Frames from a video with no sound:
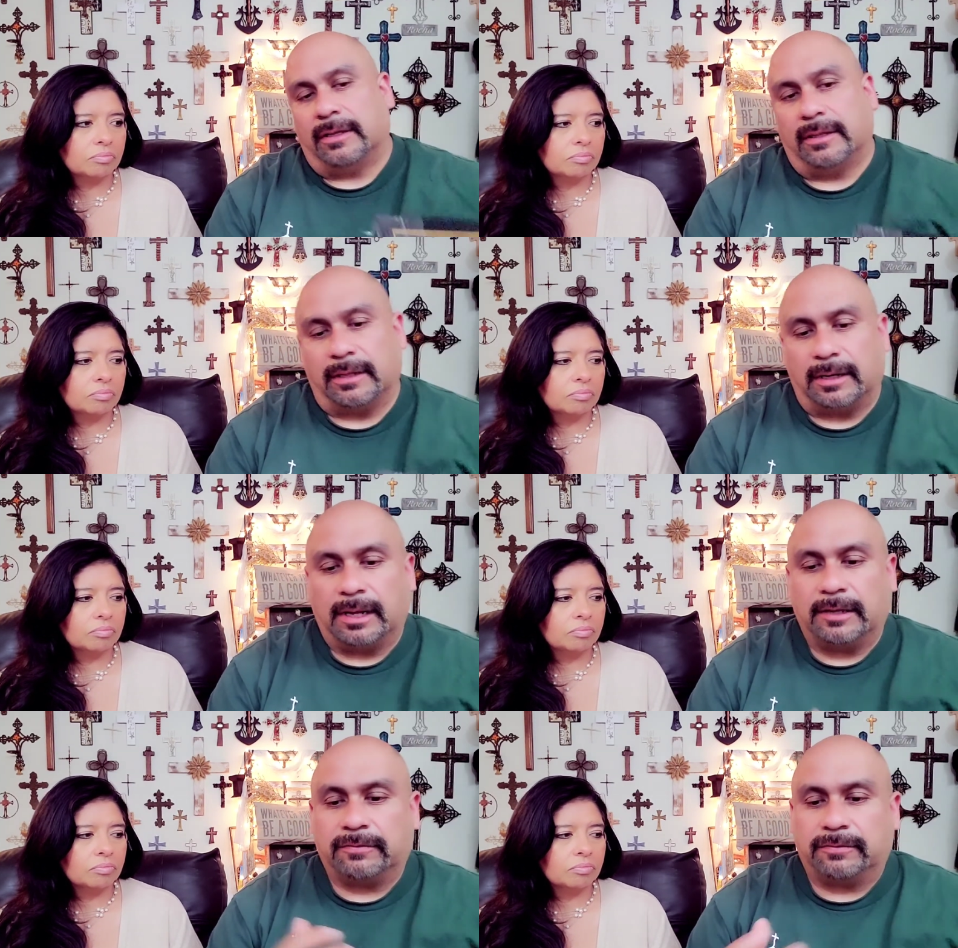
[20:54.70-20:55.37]

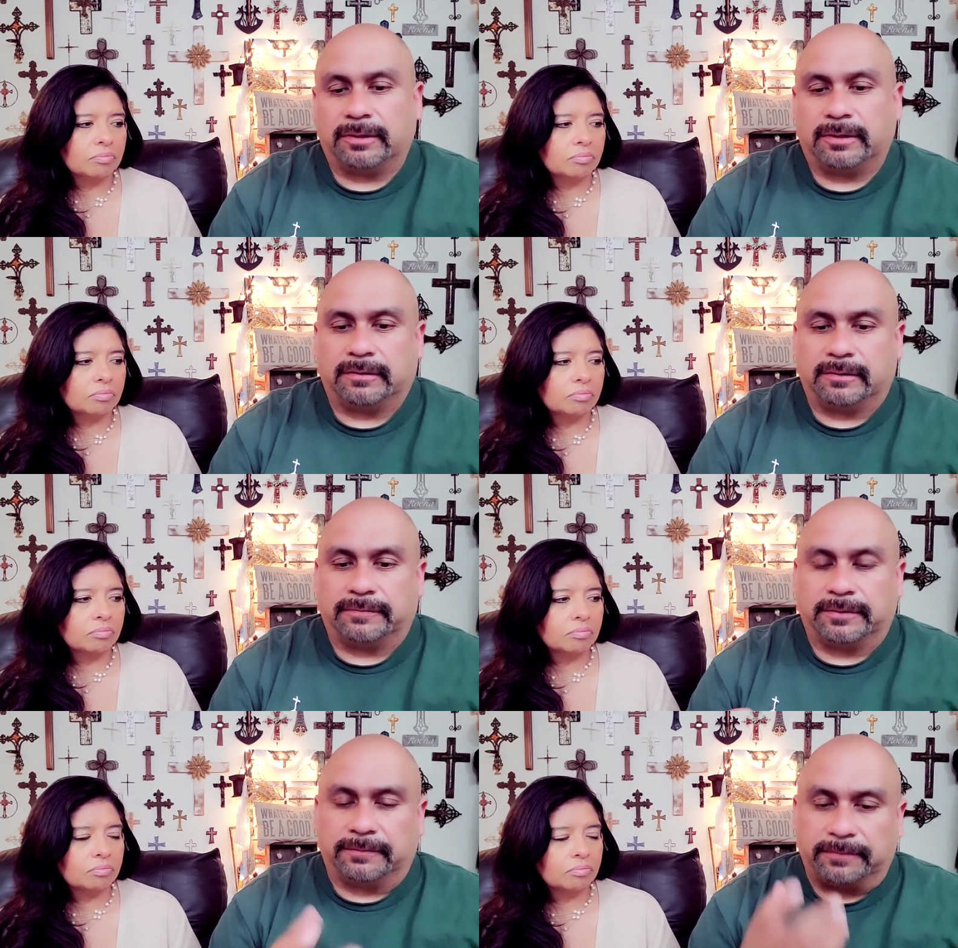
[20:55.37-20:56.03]
Speaker 1: The next one
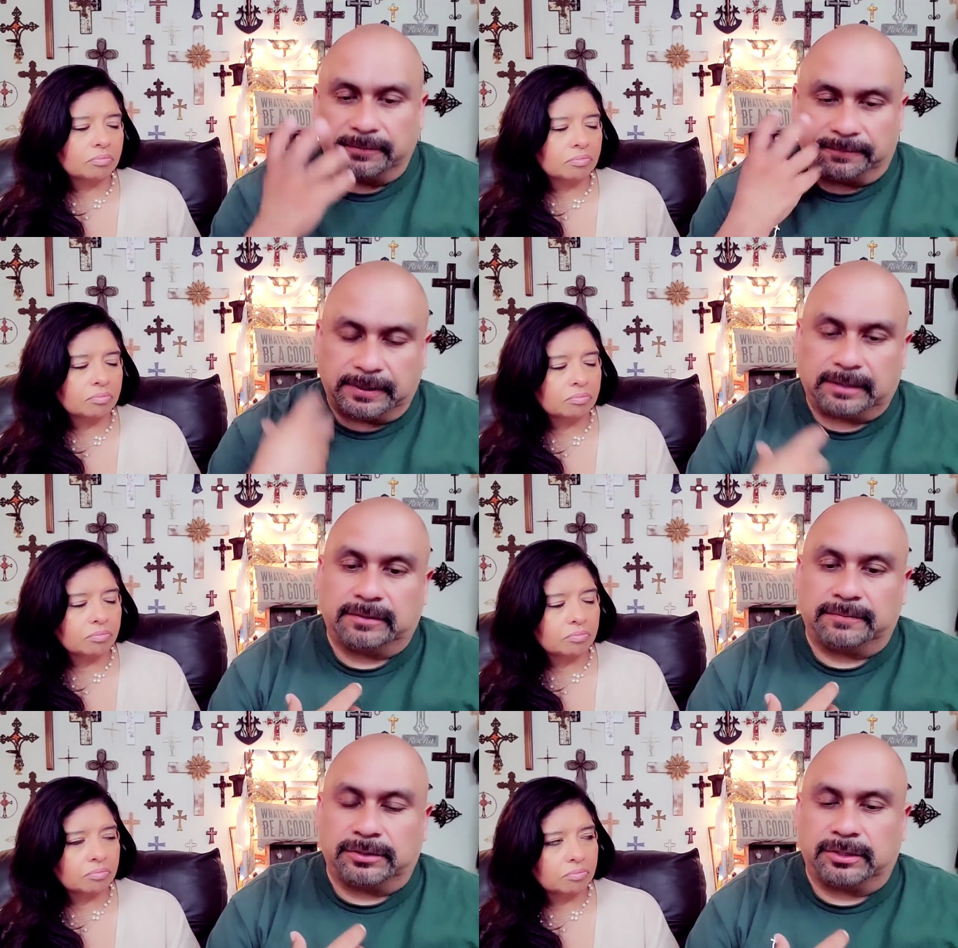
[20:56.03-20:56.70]
is of, of the
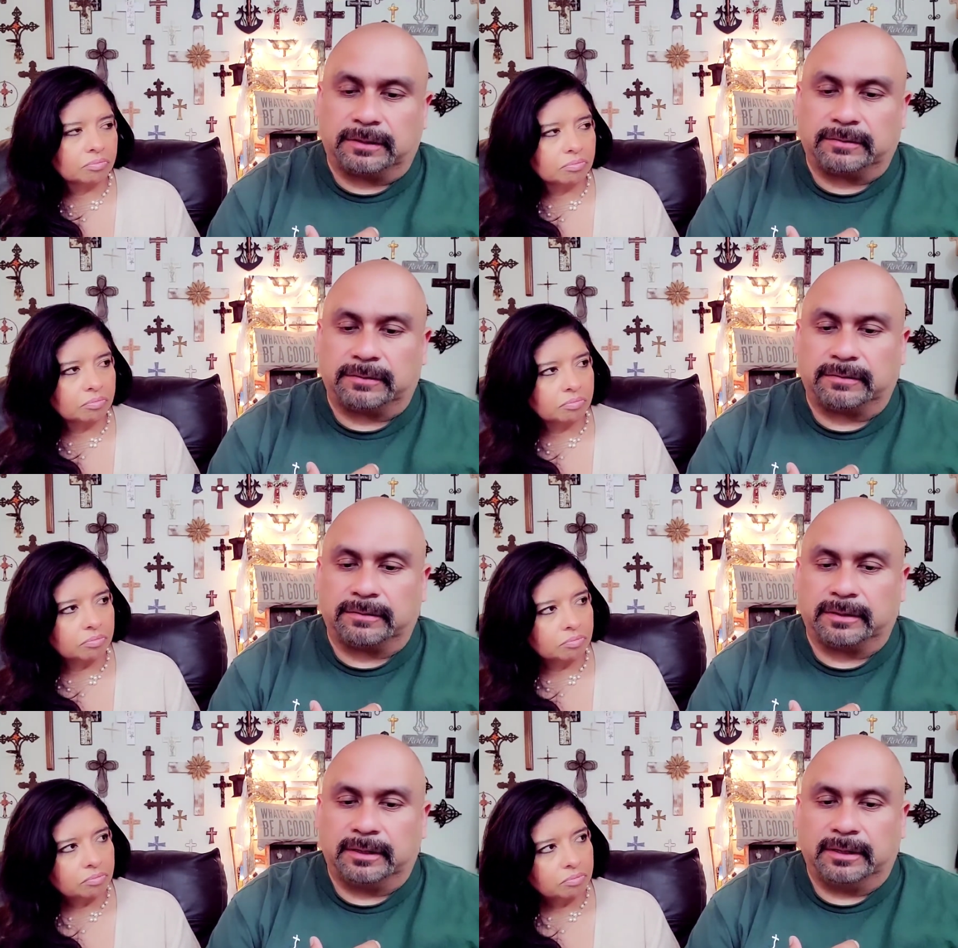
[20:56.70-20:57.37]
face of
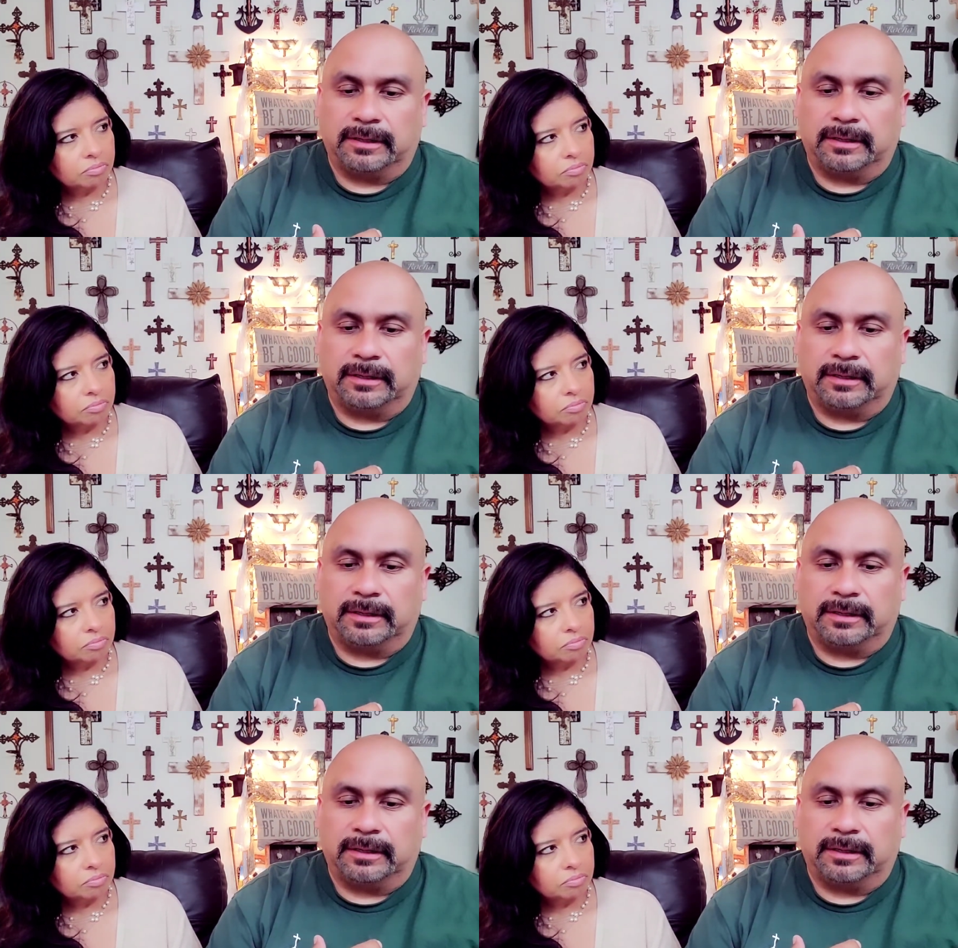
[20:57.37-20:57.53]
Jesus.